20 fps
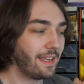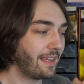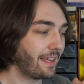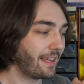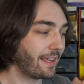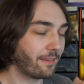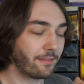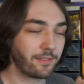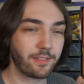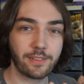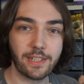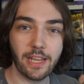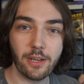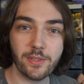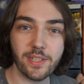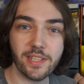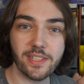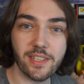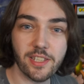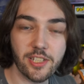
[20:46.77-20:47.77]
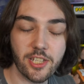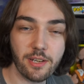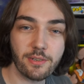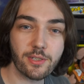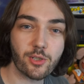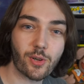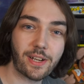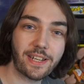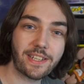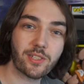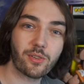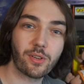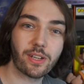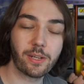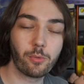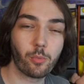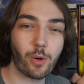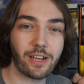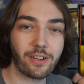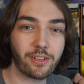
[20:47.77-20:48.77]
It uses the two screens really
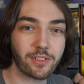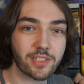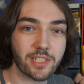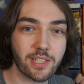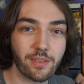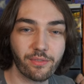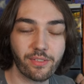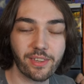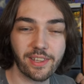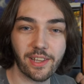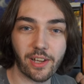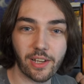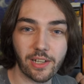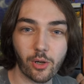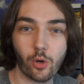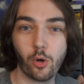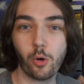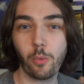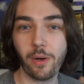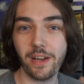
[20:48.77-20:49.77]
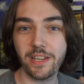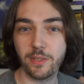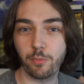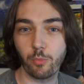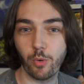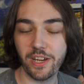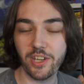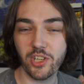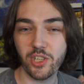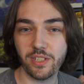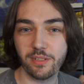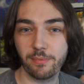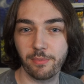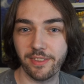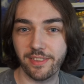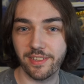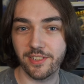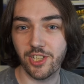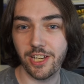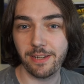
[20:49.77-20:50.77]
well. Something that I always wished with
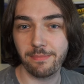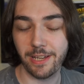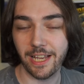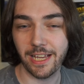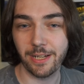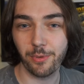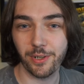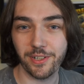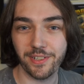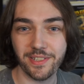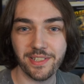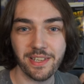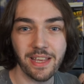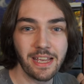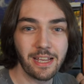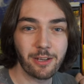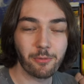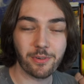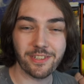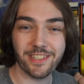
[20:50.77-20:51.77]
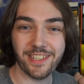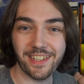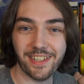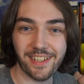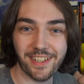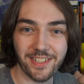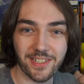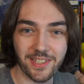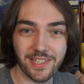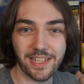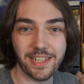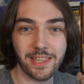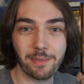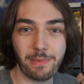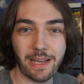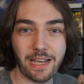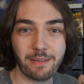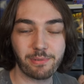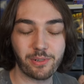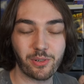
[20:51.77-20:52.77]
the GBA ones was that you could see the
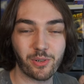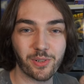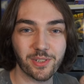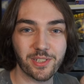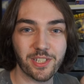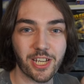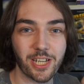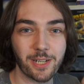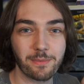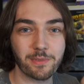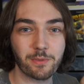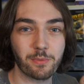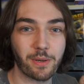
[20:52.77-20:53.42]
map at all times.